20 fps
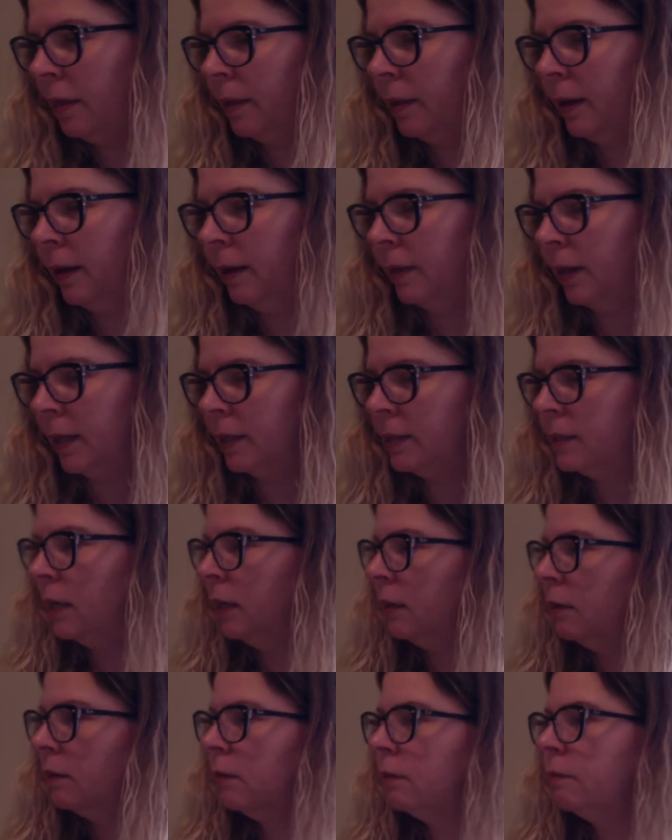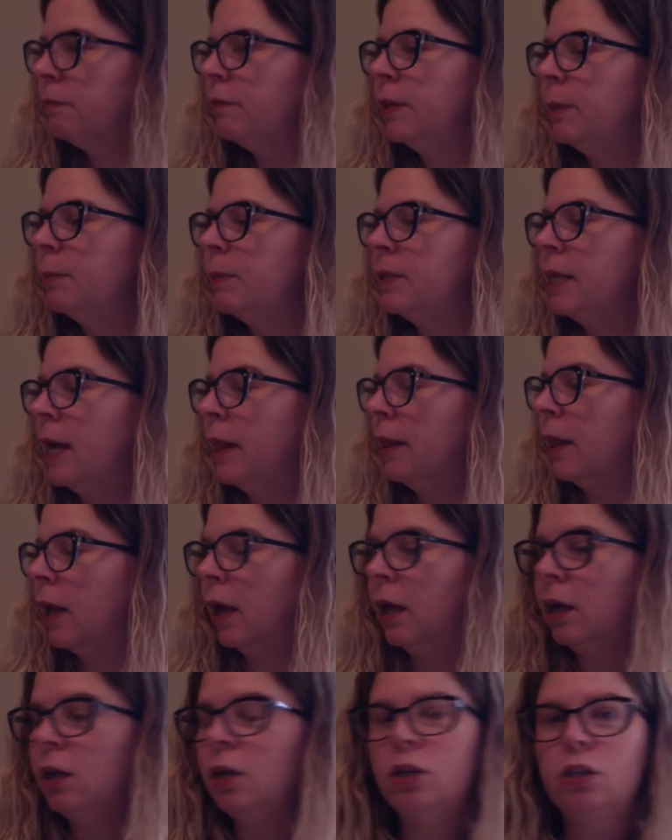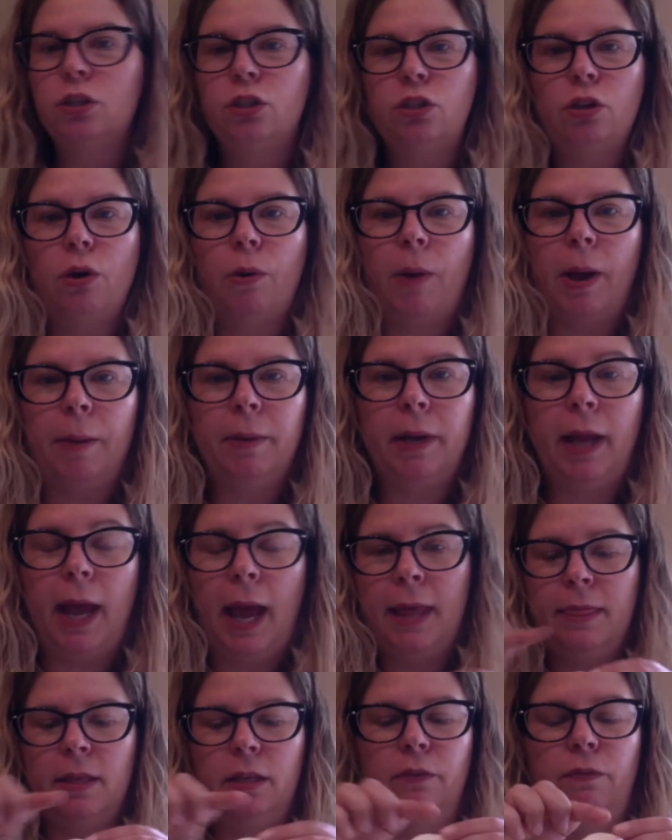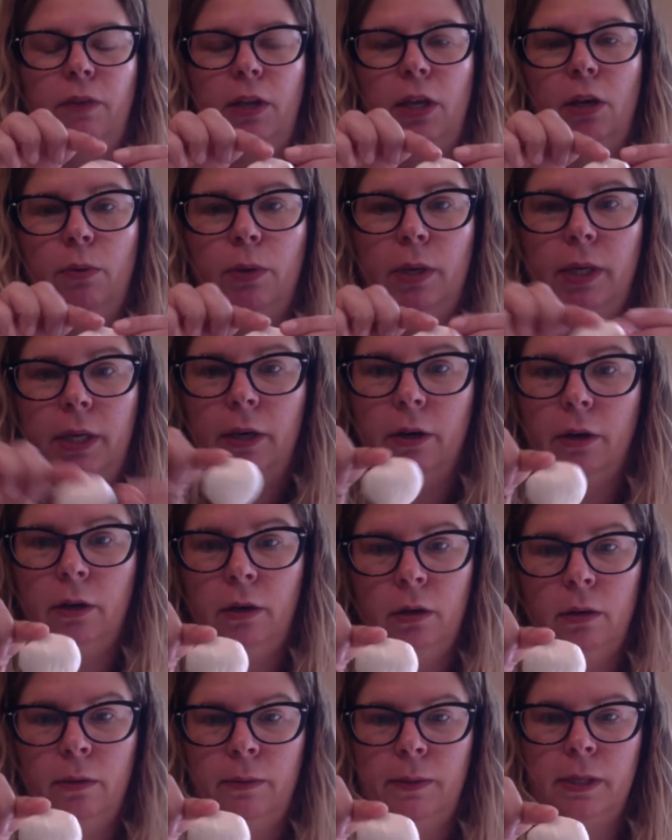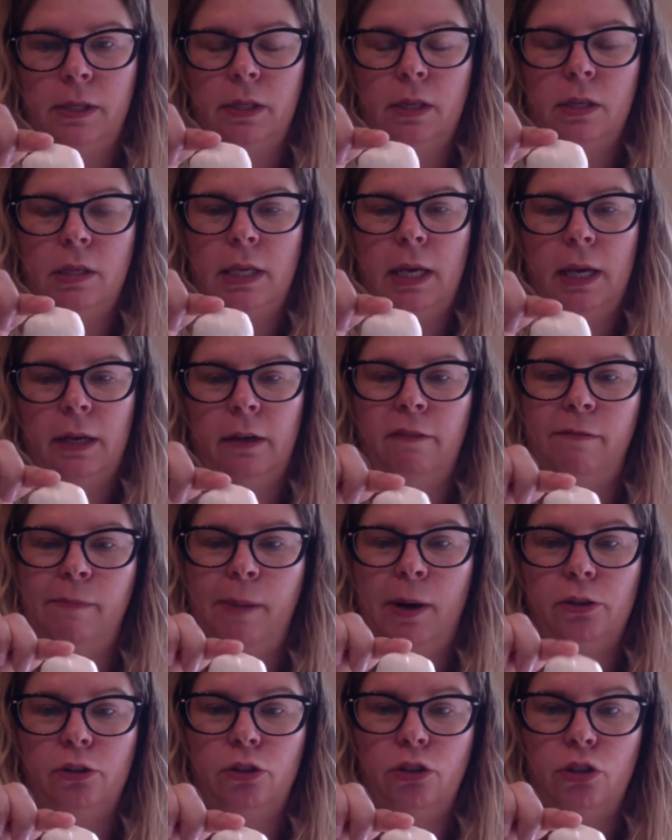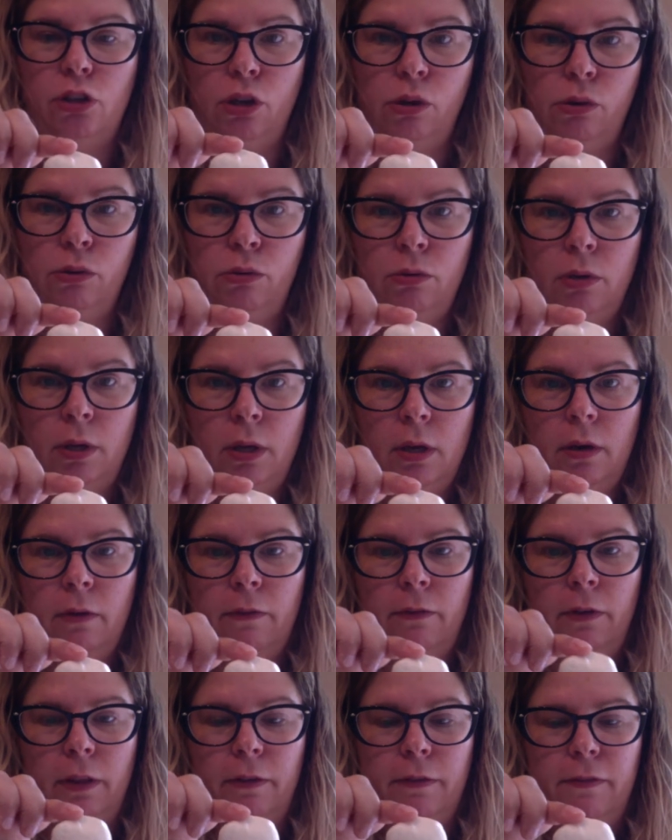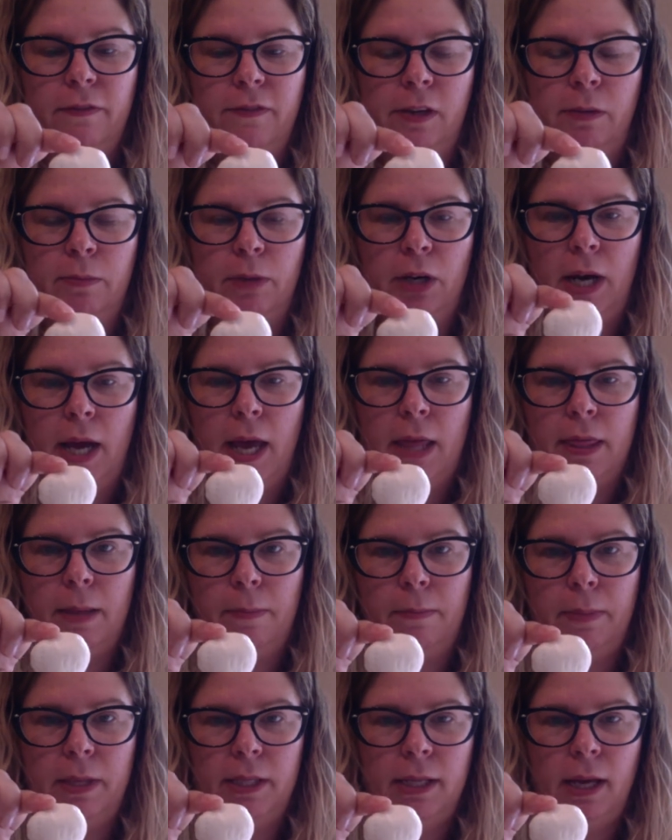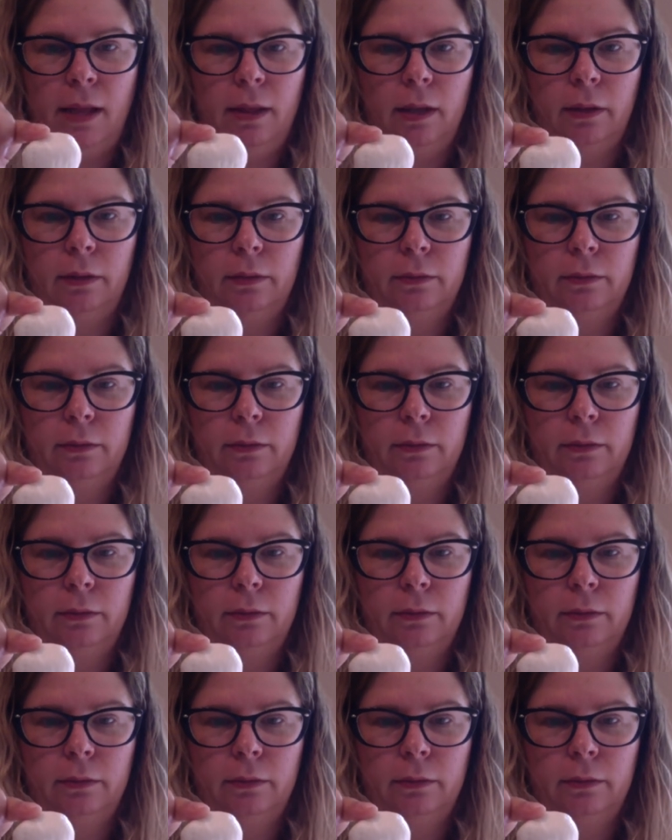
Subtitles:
think that's it for the patella. So I'm going to end this video here. This is the end of part 2 for the femur and the patella.